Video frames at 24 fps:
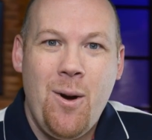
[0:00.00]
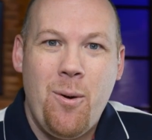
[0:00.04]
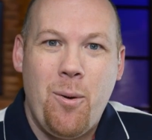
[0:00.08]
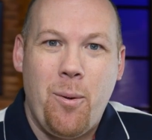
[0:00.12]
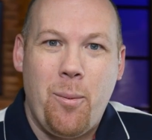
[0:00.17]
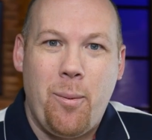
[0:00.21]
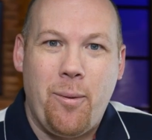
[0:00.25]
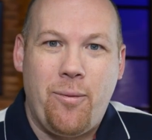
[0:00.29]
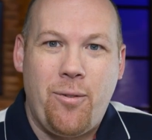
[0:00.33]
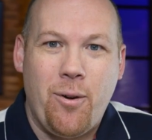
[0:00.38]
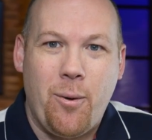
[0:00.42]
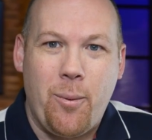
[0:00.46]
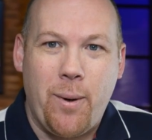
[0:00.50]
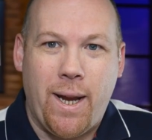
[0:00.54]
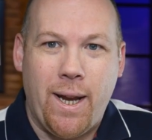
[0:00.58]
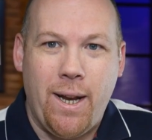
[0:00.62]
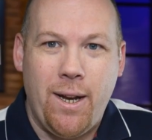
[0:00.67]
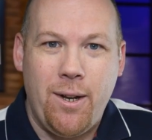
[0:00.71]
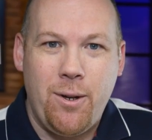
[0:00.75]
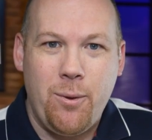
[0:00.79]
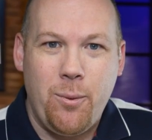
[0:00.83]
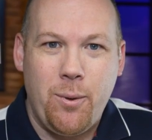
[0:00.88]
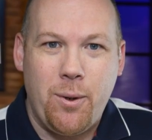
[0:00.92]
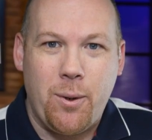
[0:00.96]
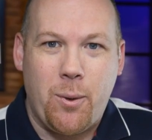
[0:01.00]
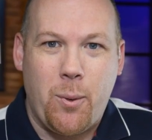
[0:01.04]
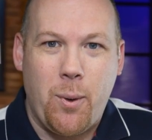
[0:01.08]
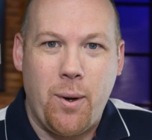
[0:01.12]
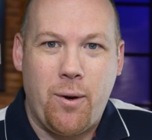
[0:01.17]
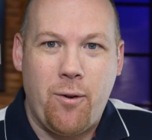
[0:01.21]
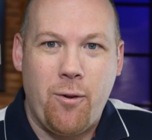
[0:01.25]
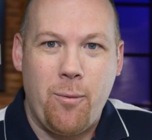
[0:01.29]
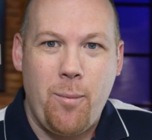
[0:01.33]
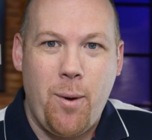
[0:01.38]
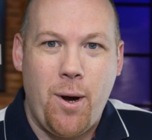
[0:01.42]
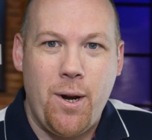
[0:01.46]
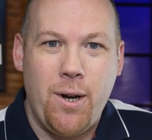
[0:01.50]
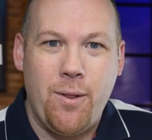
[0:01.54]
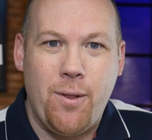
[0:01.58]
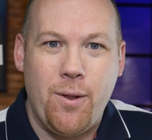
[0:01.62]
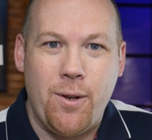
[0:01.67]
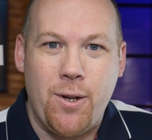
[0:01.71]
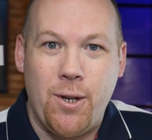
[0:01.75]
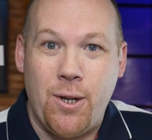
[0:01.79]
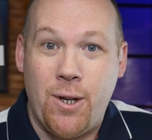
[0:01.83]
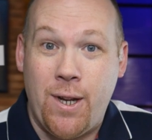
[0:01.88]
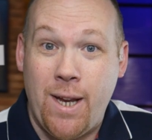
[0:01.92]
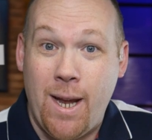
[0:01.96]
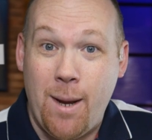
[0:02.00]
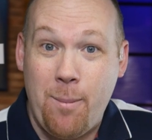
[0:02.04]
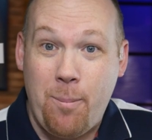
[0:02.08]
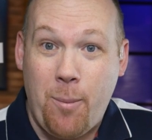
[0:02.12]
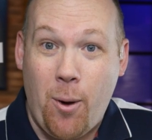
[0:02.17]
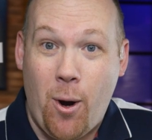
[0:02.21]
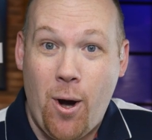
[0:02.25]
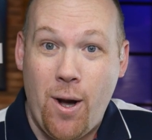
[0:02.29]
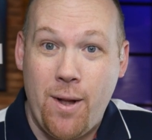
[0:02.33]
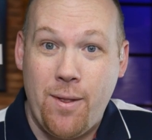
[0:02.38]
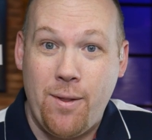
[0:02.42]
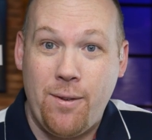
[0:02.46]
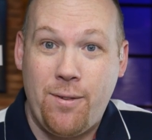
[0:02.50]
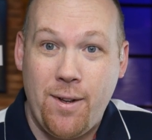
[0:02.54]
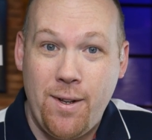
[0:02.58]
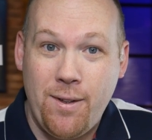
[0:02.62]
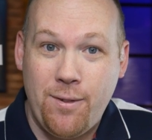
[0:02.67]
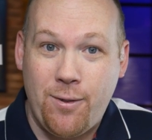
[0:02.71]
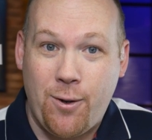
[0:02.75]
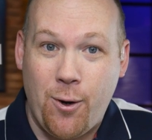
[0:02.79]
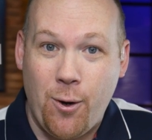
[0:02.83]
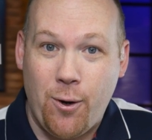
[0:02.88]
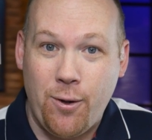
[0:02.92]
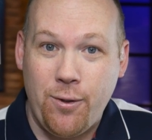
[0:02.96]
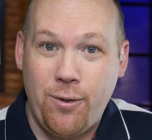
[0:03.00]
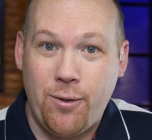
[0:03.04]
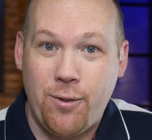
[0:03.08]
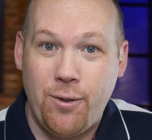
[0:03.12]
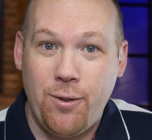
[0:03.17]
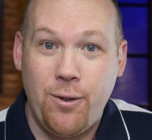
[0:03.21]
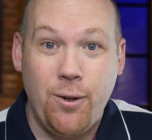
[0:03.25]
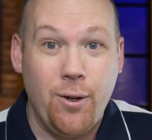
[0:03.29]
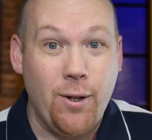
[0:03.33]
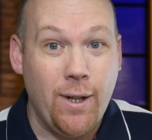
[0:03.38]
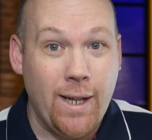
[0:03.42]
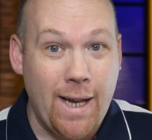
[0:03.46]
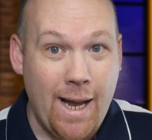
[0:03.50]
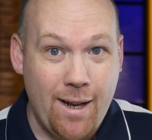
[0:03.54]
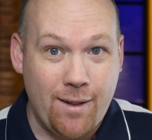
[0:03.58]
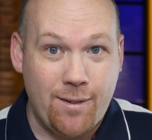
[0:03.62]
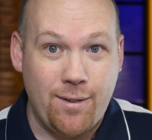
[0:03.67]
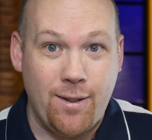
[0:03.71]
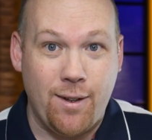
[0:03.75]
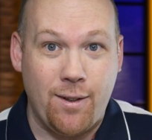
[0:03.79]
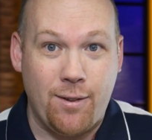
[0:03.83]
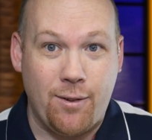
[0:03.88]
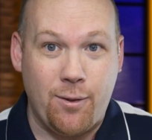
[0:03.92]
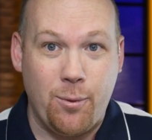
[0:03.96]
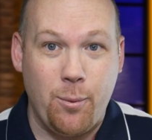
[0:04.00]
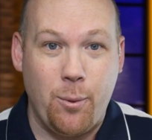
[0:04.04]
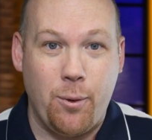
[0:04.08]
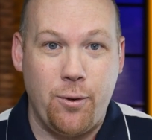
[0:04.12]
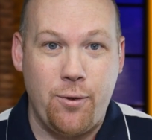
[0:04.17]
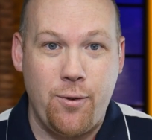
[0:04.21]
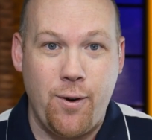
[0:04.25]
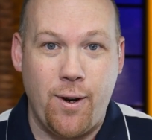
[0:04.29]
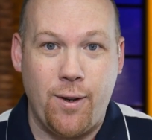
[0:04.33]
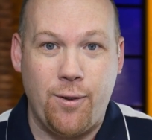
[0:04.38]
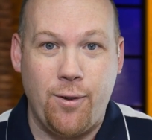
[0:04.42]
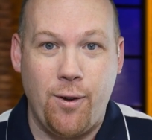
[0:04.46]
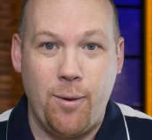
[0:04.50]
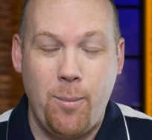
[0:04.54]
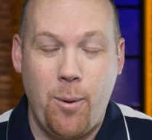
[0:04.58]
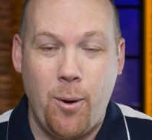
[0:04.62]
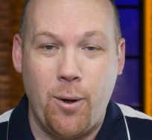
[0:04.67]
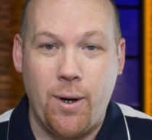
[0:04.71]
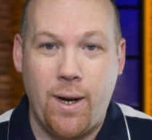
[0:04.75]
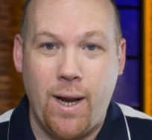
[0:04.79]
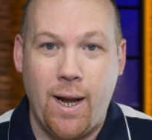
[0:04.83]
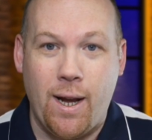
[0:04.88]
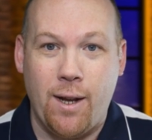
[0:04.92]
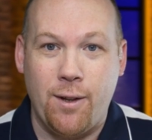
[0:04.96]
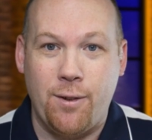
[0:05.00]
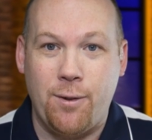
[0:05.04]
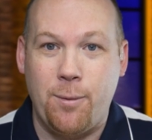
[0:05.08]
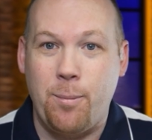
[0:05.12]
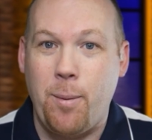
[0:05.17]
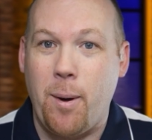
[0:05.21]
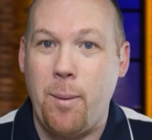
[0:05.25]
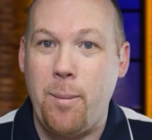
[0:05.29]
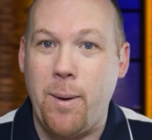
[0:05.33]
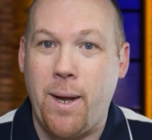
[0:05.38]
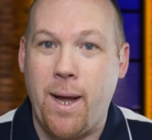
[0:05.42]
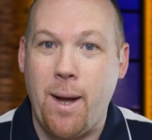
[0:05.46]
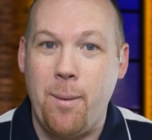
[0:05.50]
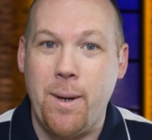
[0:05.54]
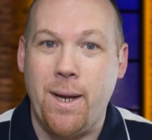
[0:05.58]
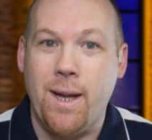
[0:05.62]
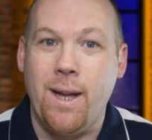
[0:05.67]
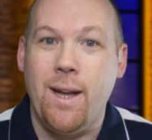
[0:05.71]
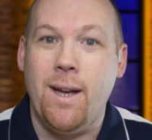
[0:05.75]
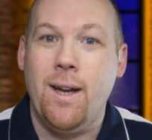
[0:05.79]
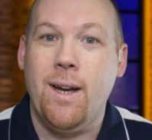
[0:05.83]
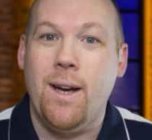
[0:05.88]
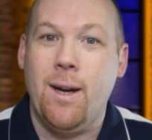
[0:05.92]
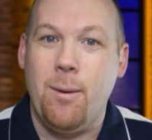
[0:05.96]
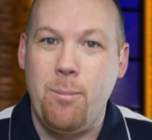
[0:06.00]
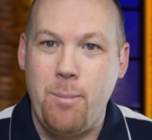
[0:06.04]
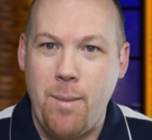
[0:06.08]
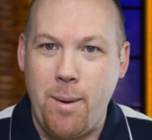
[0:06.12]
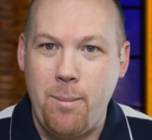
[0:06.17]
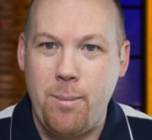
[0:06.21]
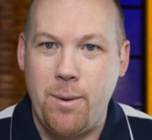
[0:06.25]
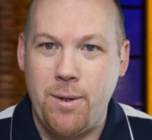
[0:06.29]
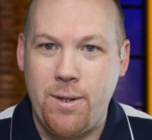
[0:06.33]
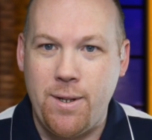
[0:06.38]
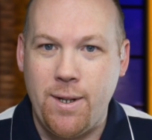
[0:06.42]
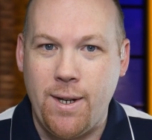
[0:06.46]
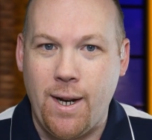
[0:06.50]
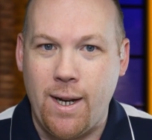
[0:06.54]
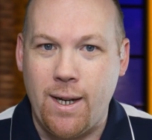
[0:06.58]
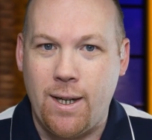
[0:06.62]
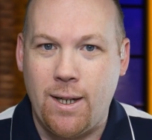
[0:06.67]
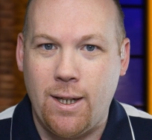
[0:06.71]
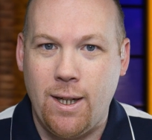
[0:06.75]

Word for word: Well, before we get into it, a quick reminder that you can get behind-the-scenes goss and early access to all Trekzone podcasts by becoming a member today.